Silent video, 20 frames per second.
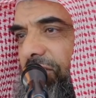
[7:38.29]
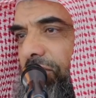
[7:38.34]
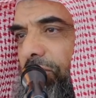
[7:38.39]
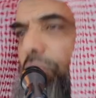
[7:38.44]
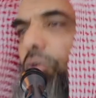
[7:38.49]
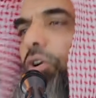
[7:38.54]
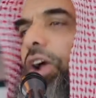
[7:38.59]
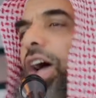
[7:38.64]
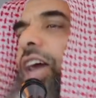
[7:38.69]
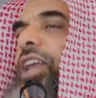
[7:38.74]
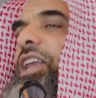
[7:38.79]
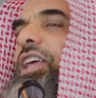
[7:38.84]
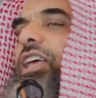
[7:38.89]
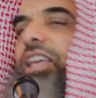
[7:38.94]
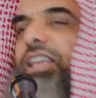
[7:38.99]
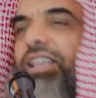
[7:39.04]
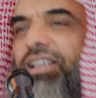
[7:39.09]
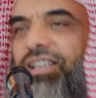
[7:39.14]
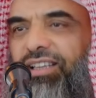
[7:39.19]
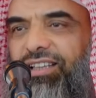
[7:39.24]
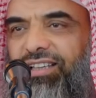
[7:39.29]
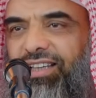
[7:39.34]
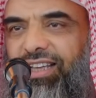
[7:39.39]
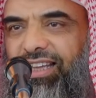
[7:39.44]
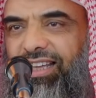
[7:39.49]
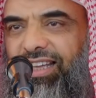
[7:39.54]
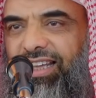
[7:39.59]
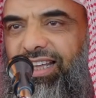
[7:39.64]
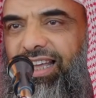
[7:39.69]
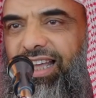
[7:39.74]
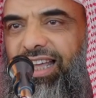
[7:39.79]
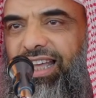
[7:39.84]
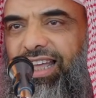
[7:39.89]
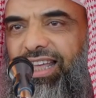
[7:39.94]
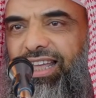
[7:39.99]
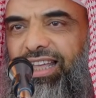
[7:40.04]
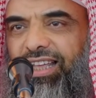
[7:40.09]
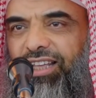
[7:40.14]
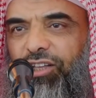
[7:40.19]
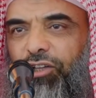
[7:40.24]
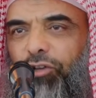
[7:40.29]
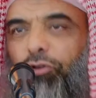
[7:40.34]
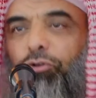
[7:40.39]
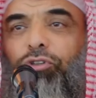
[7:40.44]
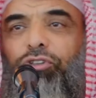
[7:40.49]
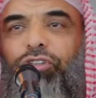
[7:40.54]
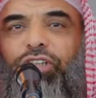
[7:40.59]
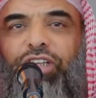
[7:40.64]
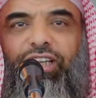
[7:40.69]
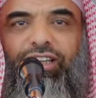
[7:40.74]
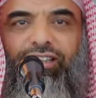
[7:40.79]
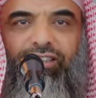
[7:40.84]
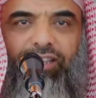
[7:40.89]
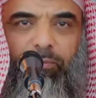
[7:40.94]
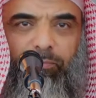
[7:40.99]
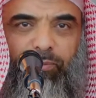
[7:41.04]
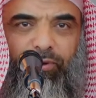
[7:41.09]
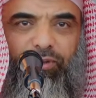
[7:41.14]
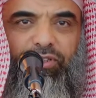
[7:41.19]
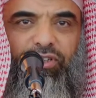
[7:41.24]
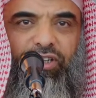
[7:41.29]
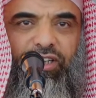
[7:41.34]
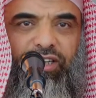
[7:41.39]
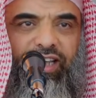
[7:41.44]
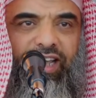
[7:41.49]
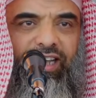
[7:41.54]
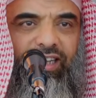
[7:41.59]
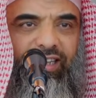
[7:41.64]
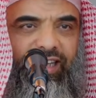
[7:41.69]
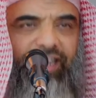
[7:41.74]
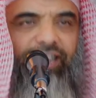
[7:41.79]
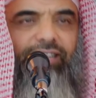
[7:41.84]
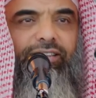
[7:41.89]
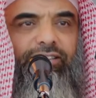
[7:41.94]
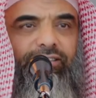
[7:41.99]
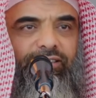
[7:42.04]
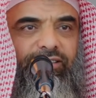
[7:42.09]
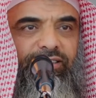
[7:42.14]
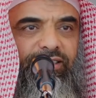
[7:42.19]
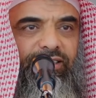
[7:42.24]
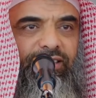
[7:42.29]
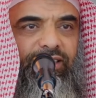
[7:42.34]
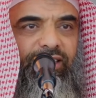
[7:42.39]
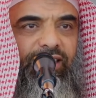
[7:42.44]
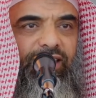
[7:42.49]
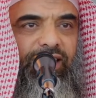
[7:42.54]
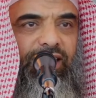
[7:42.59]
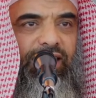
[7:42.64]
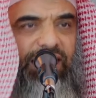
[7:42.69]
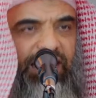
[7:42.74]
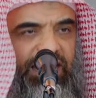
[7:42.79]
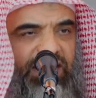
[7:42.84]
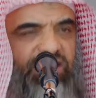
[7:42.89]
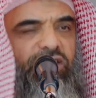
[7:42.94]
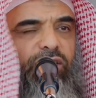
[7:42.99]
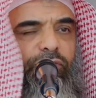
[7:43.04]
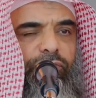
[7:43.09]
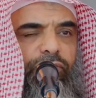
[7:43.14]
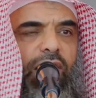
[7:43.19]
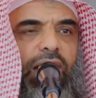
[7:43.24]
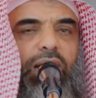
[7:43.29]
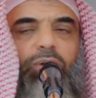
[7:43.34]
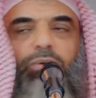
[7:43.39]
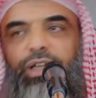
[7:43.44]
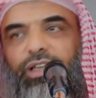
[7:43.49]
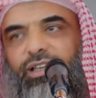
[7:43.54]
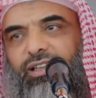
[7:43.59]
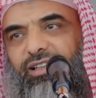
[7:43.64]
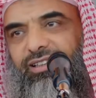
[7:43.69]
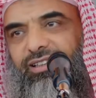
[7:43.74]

for any good deed a person can get is the following.